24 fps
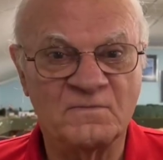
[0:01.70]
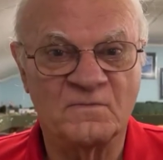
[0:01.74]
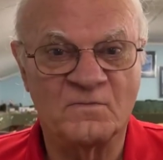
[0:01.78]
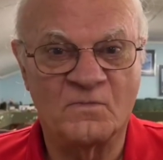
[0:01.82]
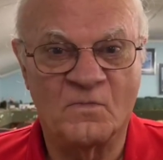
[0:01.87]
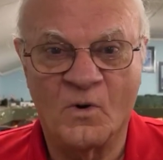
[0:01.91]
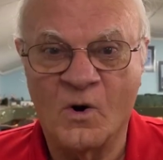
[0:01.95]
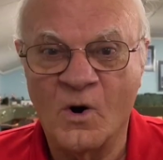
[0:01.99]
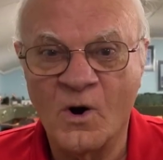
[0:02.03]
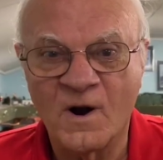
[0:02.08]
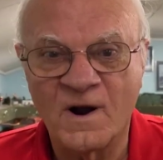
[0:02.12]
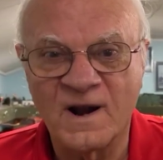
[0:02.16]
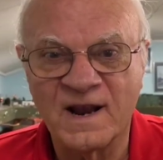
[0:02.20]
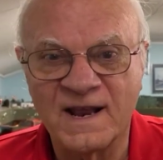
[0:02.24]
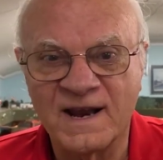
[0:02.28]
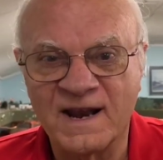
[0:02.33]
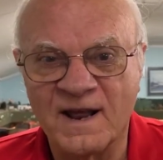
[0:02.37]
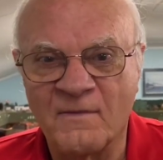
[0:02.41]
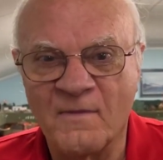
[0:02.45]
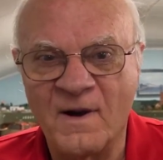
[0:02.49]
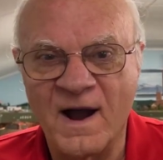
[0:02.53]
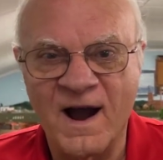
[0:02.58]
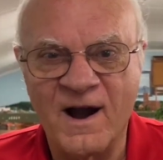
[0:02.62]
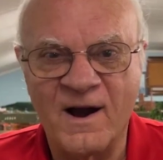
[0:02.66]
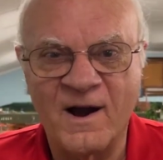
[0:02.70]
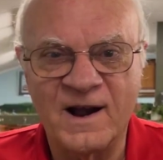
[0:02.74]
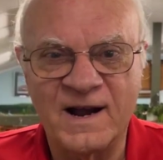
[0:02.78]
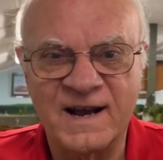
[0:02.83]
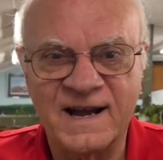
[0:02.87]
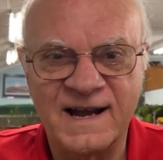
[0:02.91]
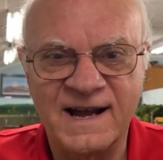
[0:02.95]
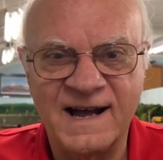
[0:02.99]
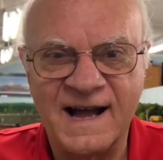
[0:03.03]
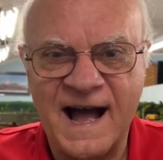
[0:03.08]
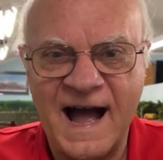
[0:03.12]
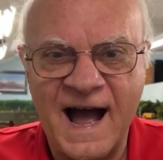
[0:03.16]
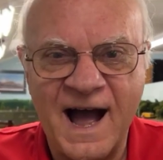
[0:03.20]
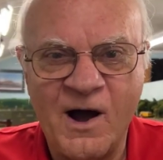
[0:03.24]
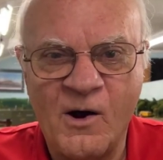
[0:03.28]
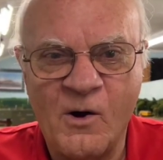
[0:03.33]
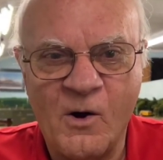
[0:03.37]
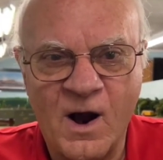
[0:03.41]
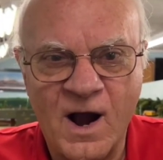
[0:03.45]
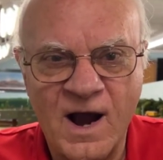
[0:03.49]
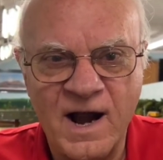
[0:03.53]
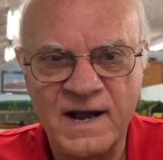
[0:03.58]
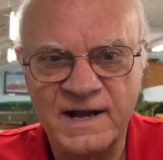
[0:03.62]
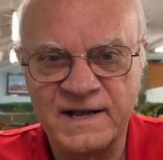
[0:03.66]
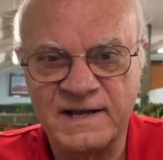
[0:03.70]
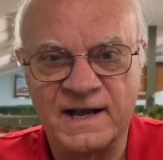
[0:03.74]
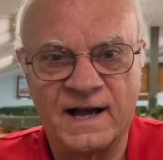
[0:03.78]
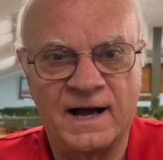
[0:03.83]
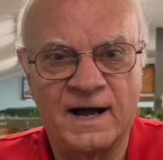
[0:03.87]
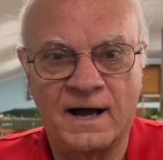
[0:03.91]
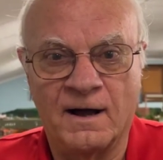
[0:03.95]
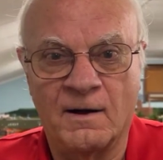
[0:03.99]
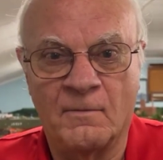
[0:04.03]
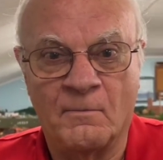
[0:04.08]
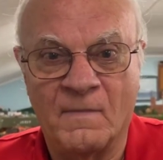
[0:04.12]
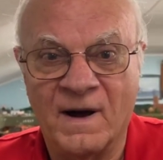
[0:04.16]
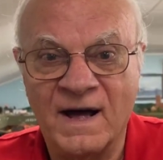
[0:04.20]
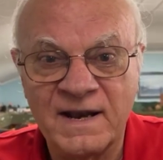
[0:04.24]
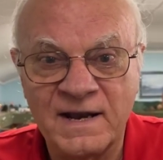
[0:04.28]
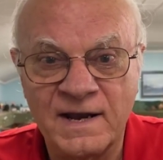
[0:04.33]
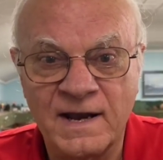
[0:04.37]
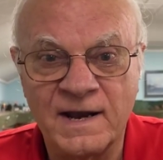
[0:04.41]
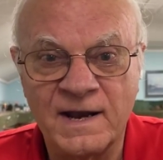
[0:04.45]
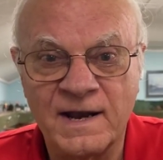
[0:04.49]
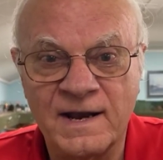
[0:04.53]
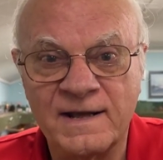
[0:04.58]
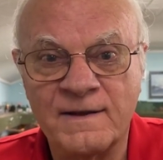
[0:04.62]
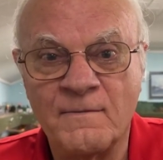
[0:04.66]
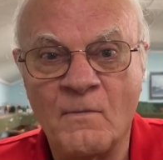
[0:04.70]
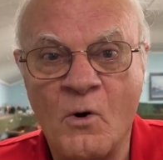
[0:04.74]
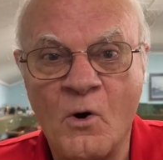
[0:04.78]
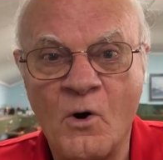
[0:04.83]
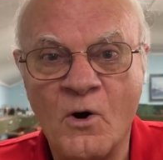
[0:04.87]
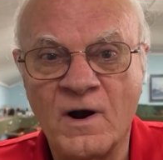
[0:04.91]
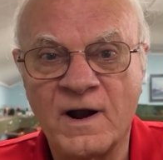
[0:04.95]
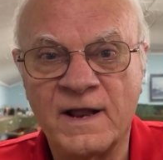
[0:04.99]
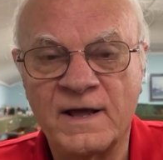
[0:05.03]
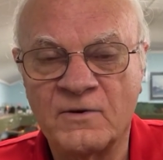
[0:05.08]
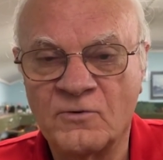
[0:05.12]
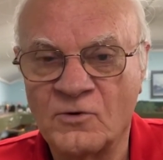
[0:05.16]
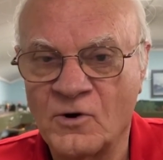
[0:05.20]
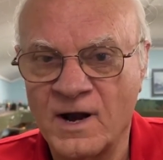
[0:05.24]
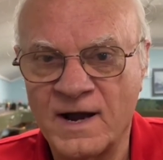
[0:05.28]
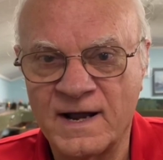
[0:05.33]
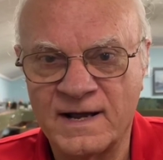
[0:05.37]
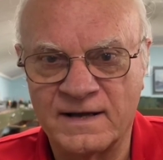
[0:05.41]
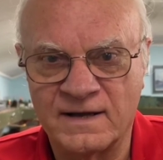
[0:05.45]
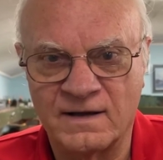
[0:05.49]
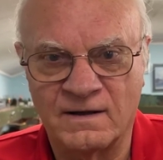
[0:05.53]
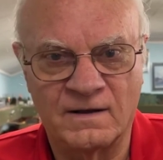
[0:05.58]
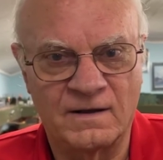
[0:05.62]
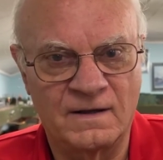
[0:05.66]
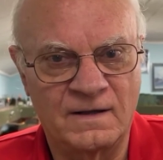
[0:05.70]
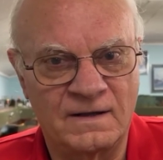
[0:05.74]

Morning, America, how are ya? Monday morning radio.